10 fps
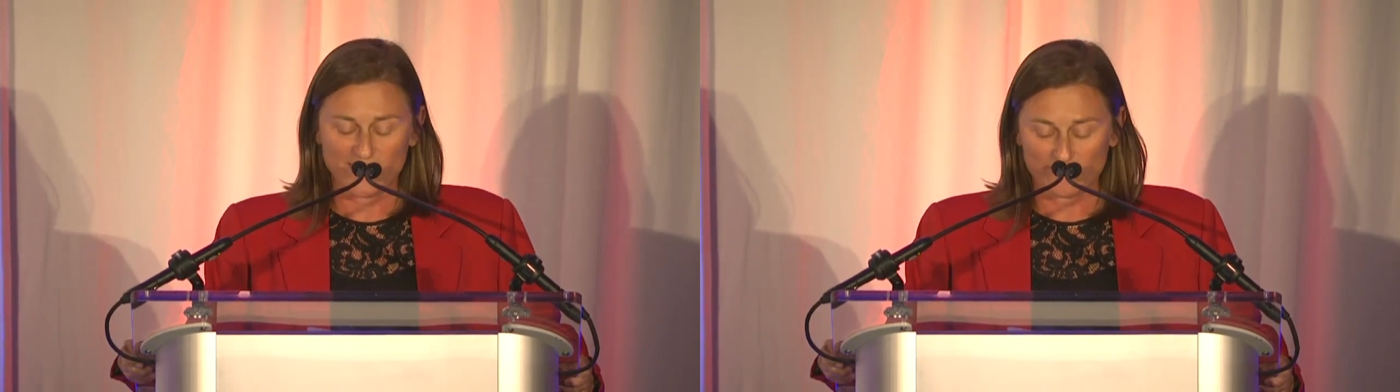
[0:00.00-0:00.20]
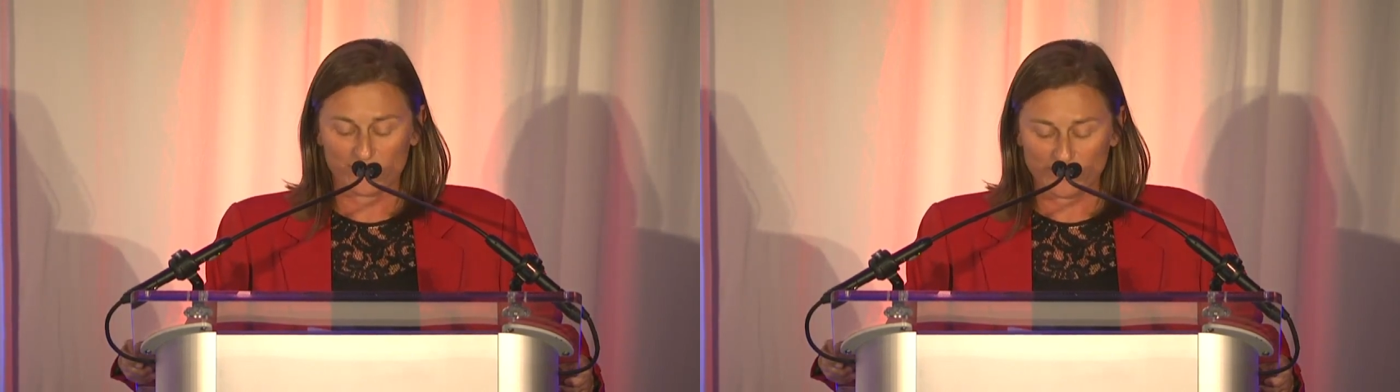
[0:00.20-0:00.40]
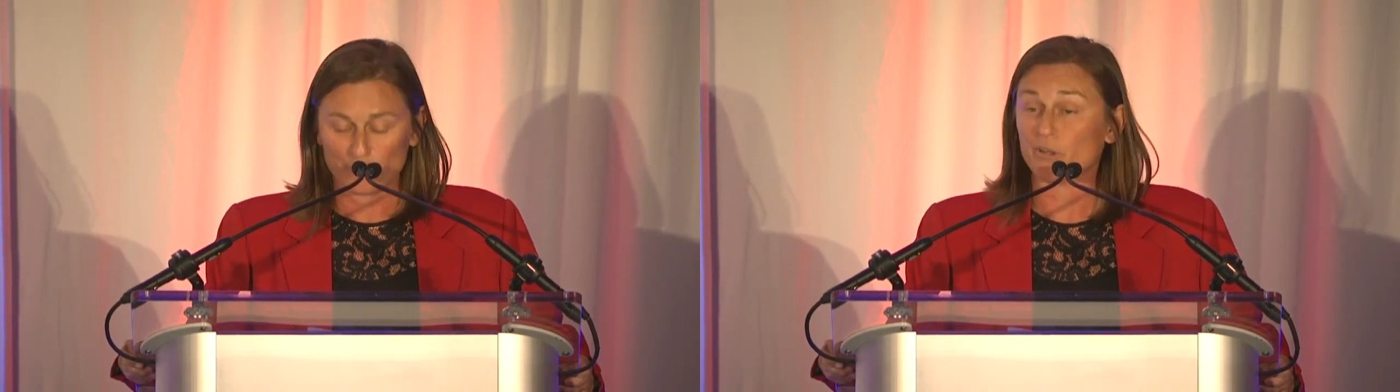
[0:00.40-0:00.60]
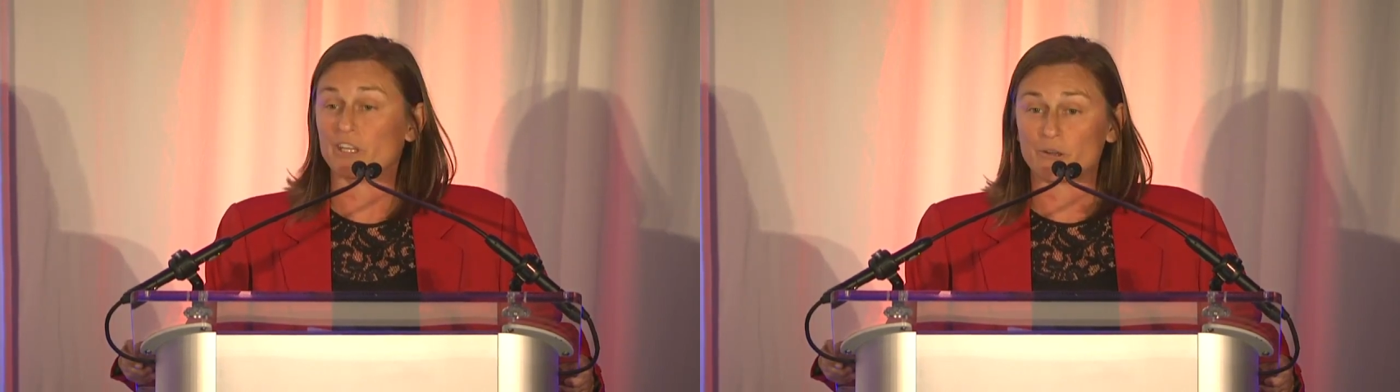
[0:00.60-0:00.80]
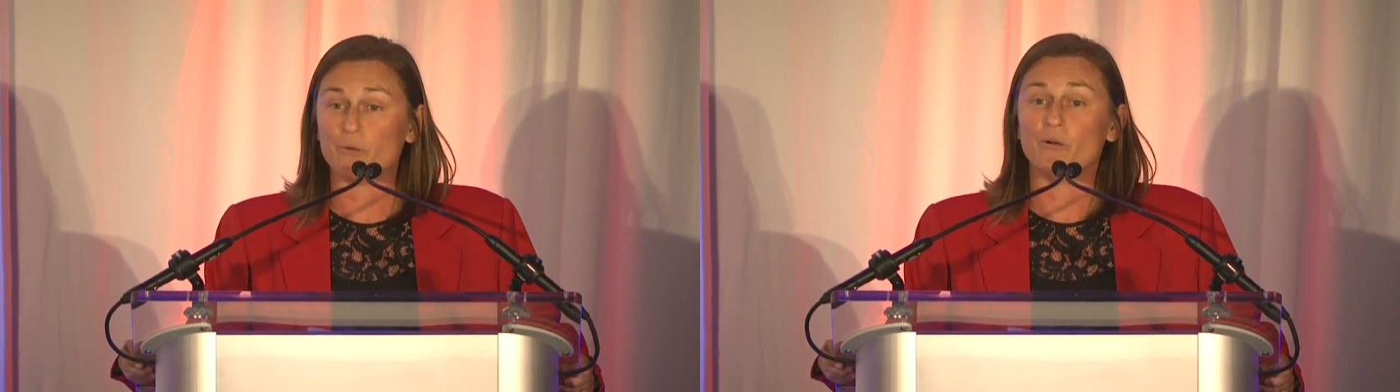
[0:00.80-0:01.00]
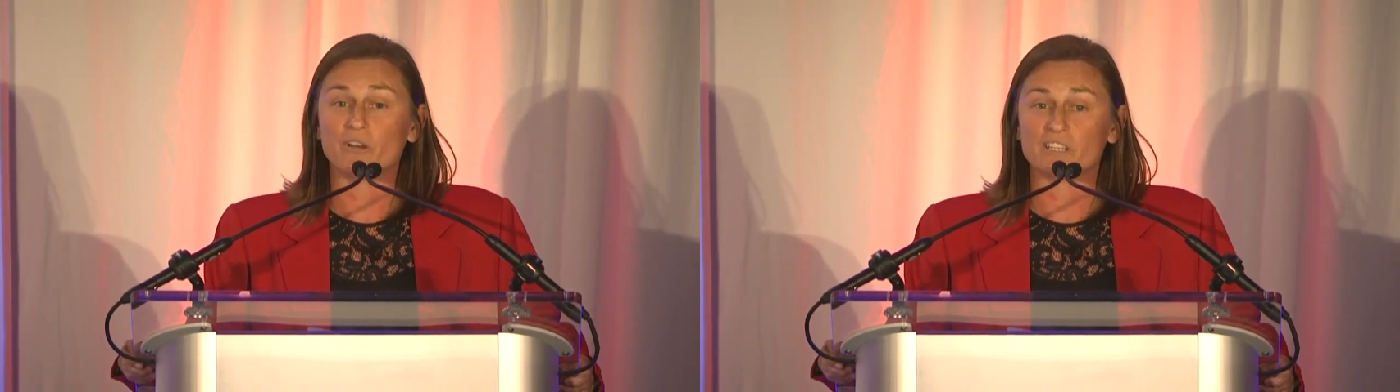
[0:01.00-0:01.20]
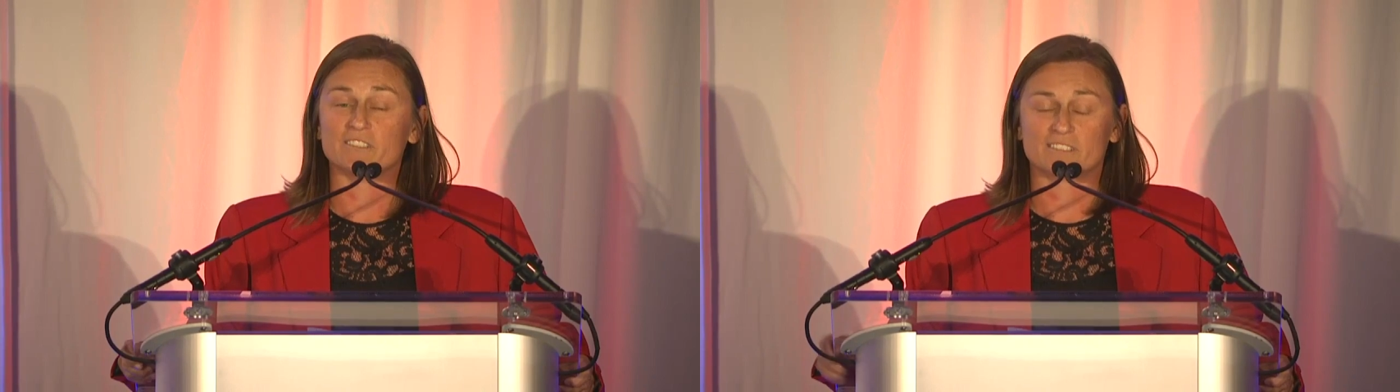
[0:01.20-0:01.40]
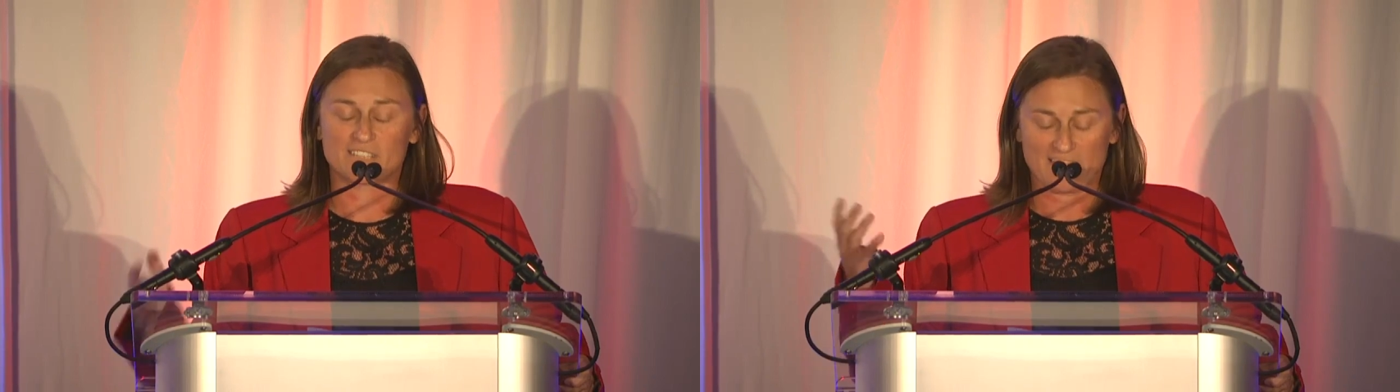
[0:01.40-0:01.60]
definitely really cool,
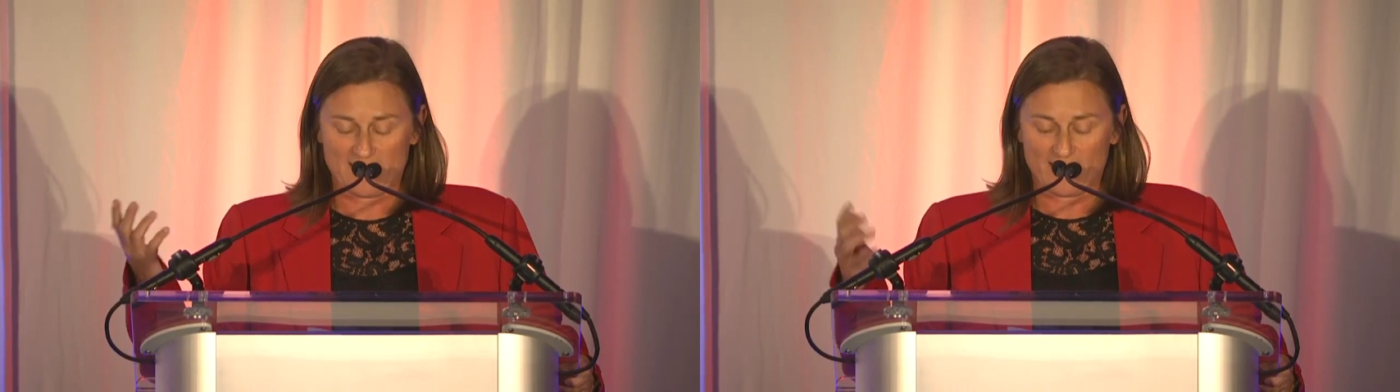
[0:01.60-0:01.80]
because